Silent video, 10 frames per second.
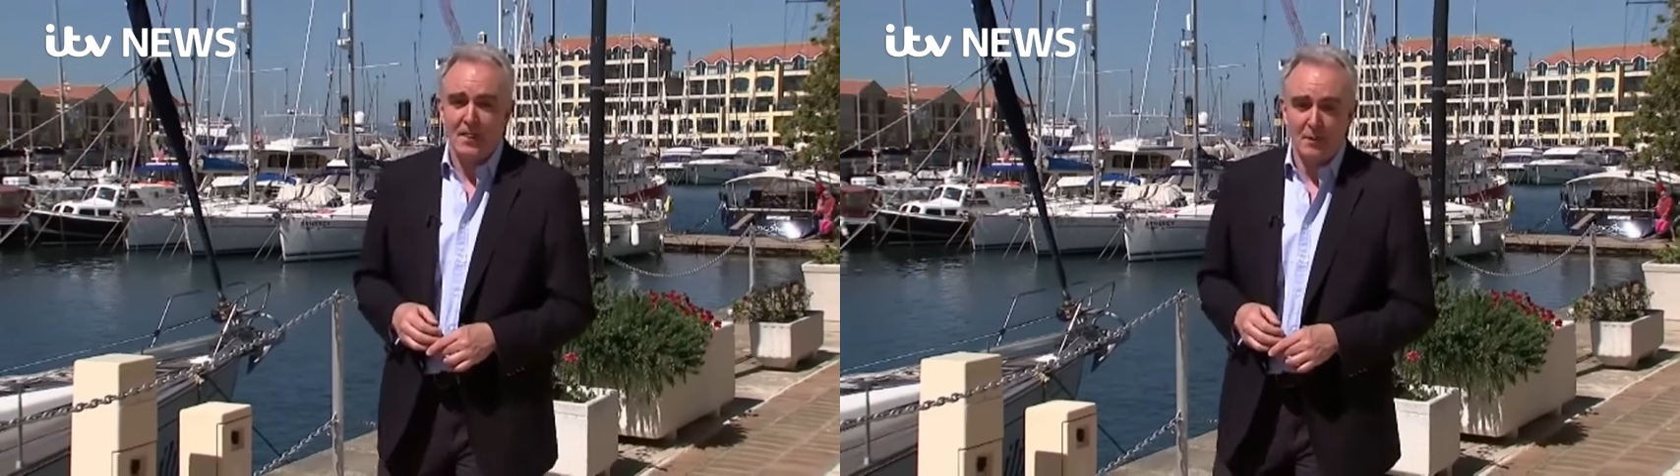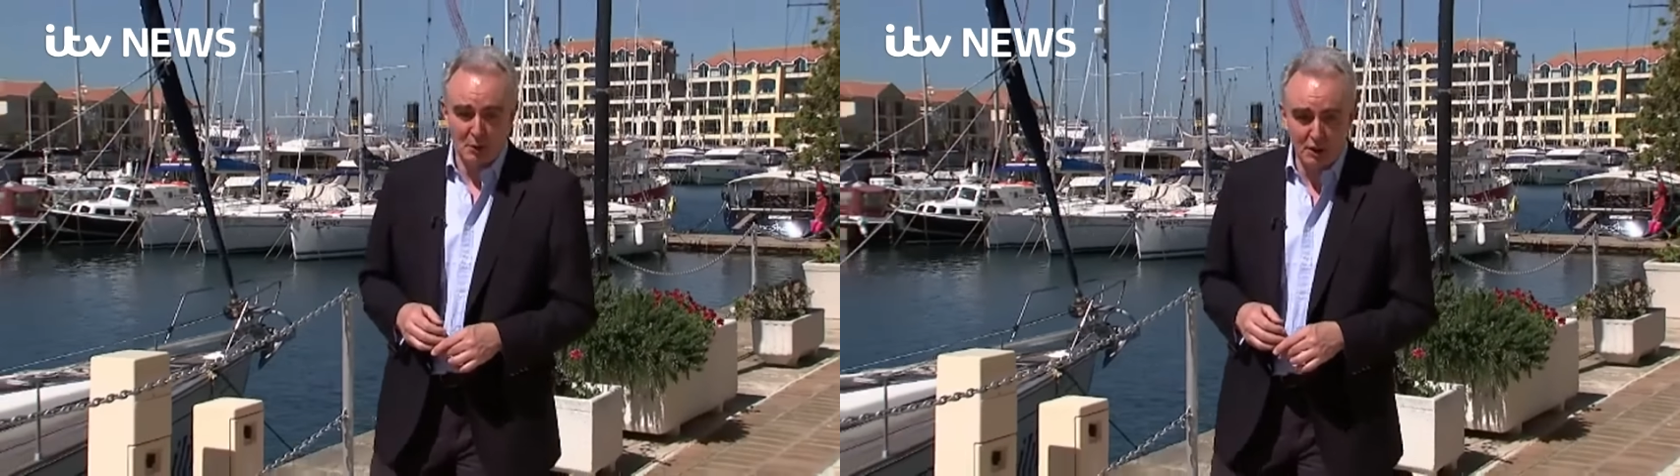
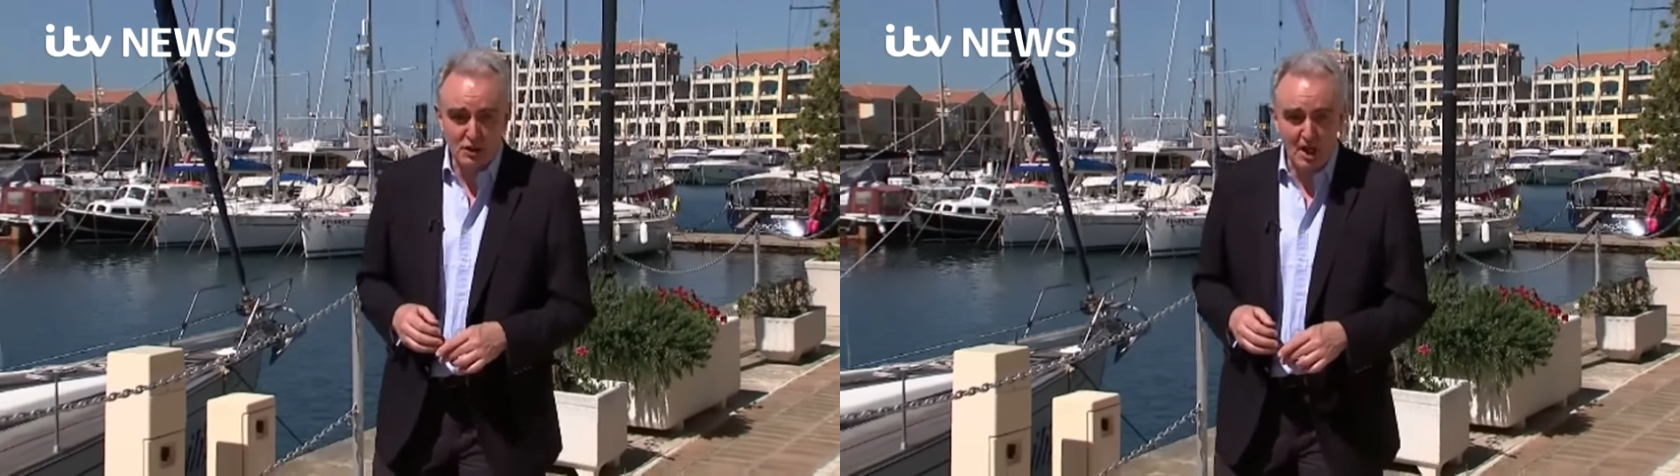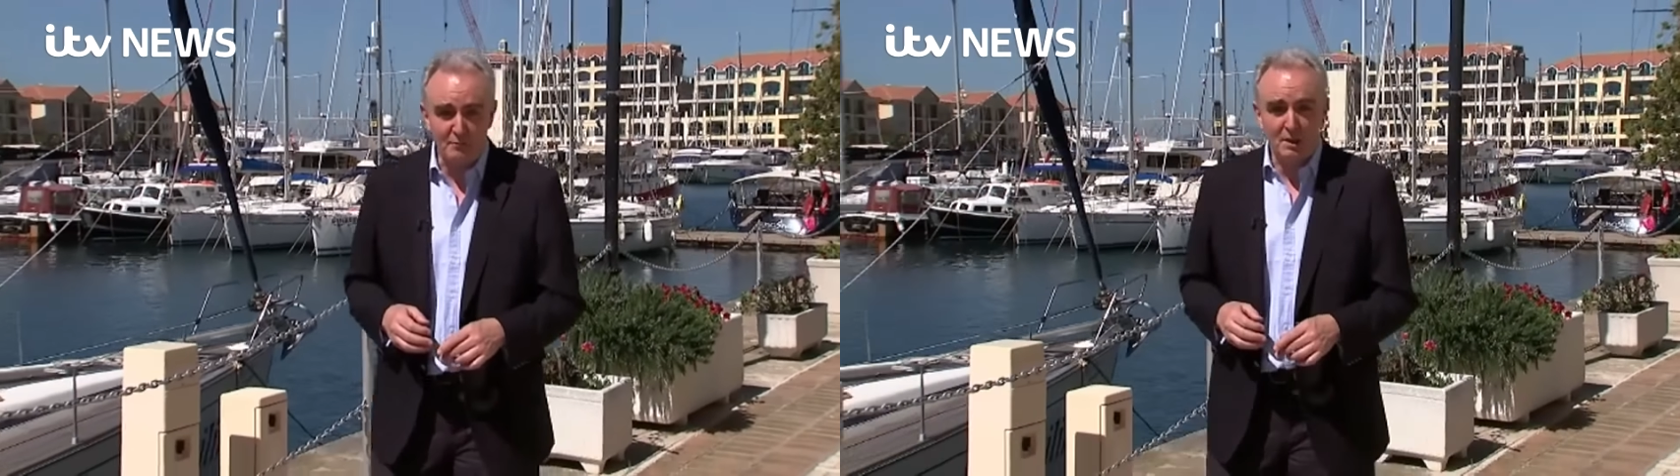The
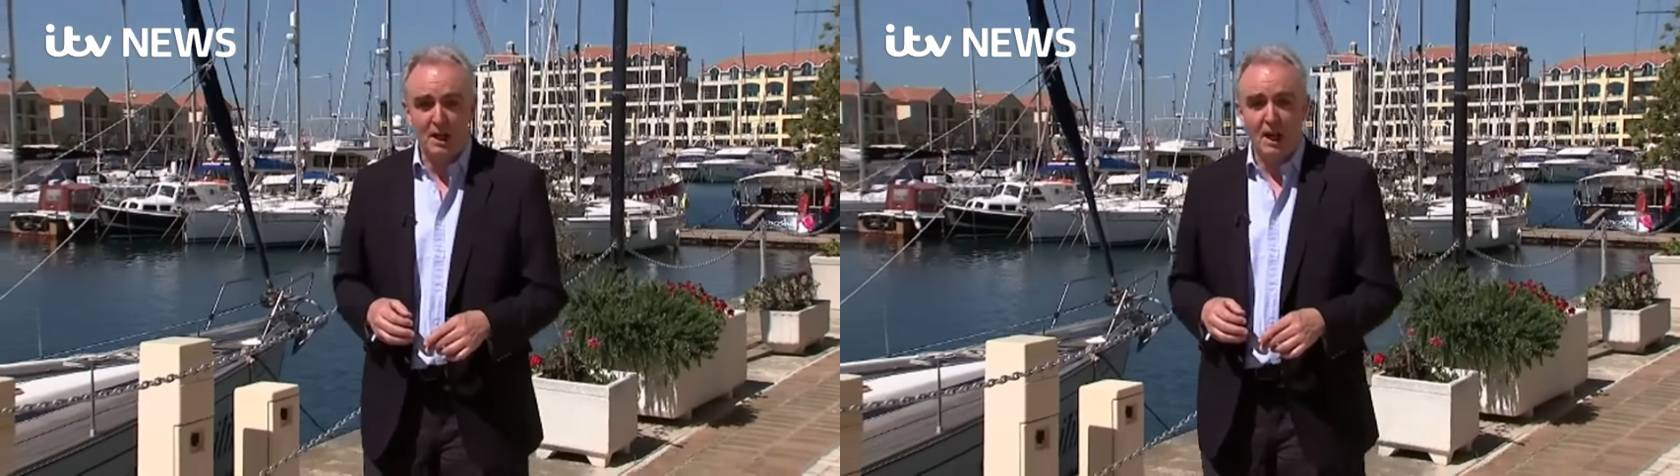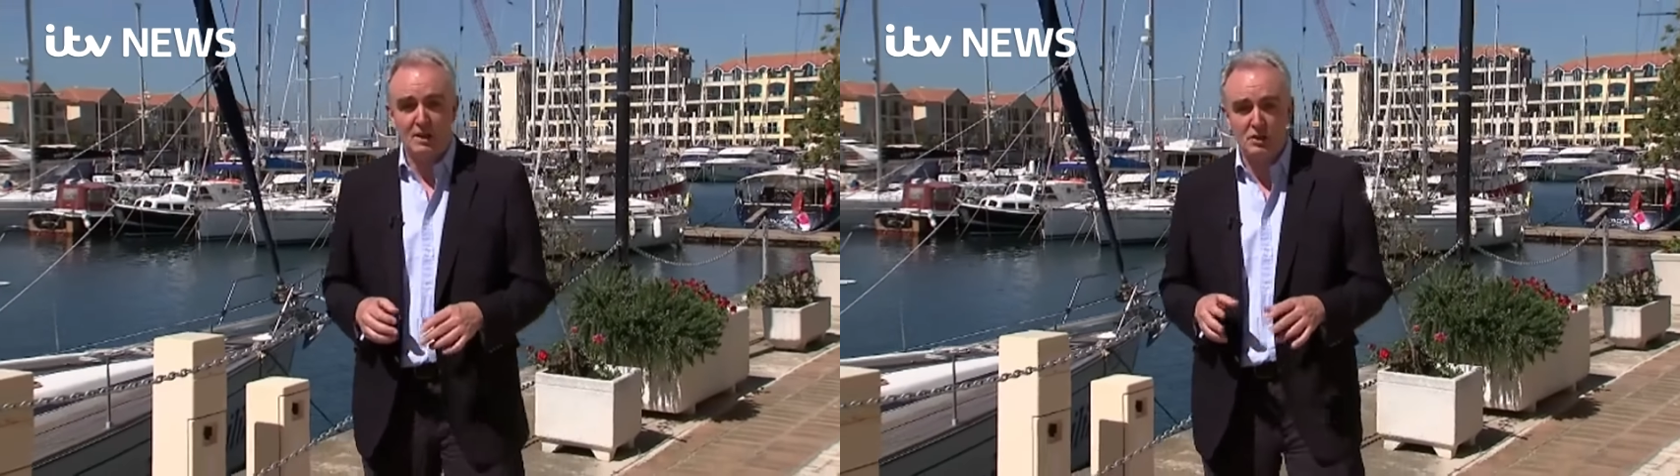British government
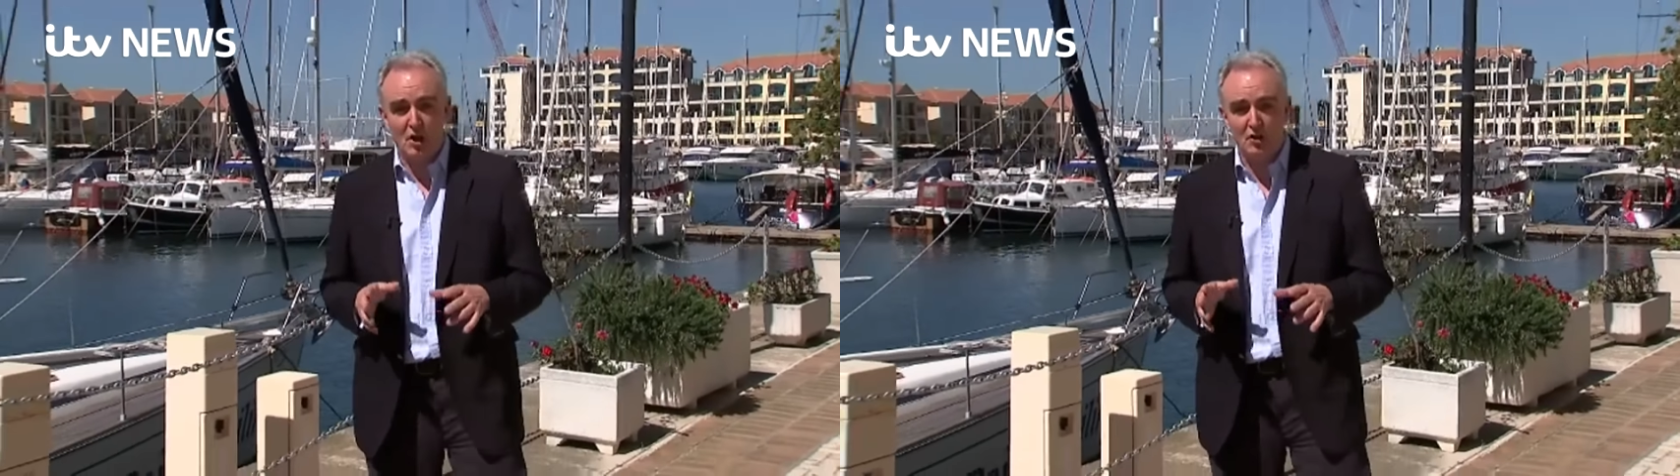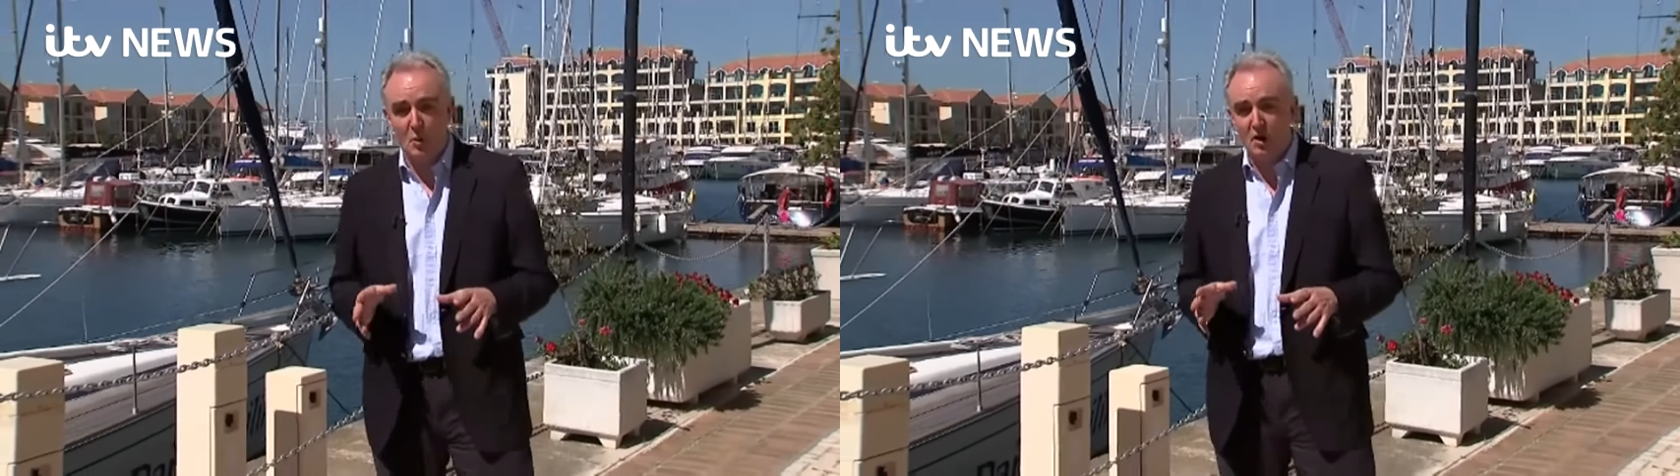is
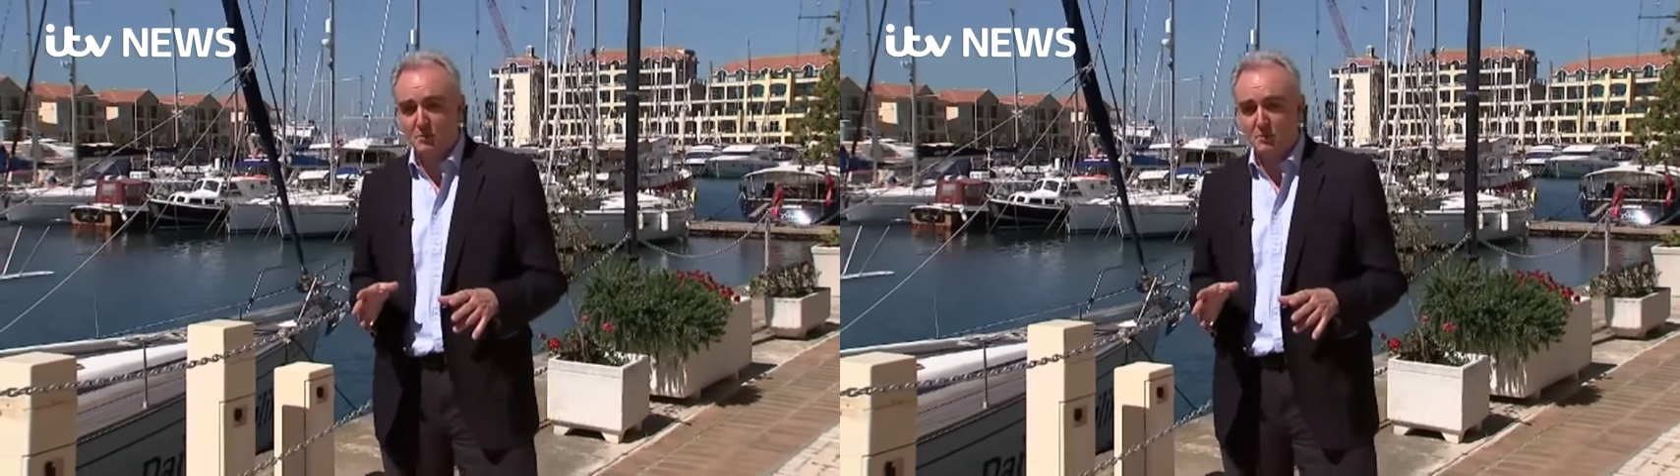going to want